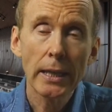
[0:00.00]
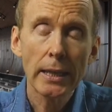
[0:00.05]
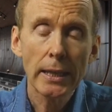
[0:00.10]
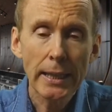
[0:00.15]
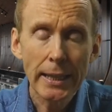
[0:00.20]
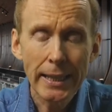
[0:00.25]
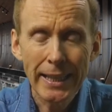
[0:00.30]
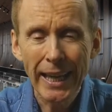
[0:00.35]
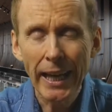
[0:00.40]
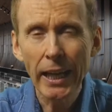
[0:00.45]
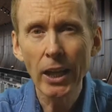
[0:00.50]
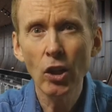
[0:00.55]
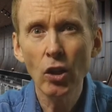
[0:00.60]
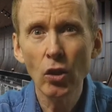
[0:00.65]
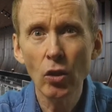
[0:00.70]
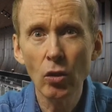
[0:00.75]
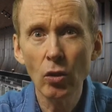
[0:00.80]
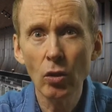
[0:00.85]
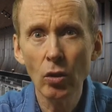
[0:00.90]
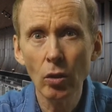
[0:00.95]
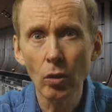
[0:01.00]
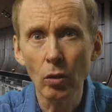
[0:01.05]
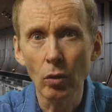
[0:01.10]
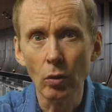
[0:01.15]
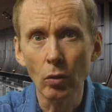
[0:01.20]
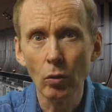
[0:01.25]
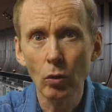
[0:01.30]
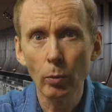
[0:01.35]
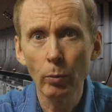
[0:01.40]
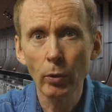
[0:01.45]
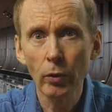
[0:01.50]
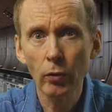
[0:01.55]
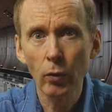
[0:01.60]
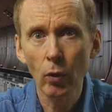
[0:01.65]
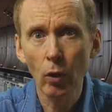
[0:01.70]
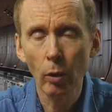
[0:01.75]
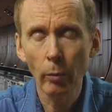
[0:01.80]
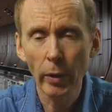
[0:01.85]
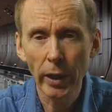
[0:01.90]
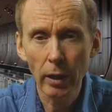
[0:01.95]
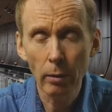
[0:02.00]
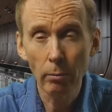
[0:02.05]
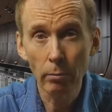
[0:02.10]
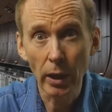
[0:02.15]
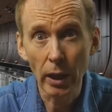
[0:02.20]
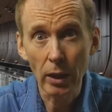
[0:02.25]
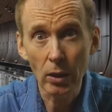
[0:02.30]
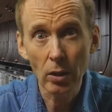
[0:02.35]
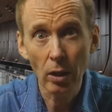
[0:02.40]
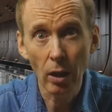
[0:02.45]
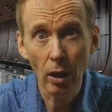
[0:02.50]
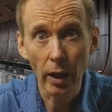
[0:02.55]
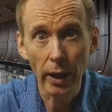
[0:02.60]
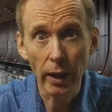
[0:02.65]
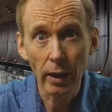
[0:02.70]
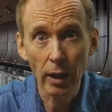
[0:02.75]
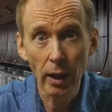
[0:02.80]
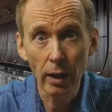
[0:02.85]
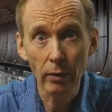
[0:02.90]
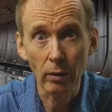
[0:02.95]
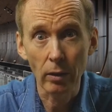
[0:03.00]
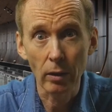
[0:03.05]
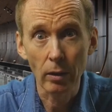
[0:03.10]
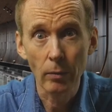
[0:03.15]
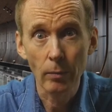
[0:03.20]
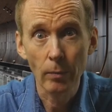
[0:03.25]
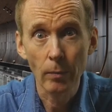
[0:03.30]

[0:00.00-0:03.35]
to get you to perform at a much higher level.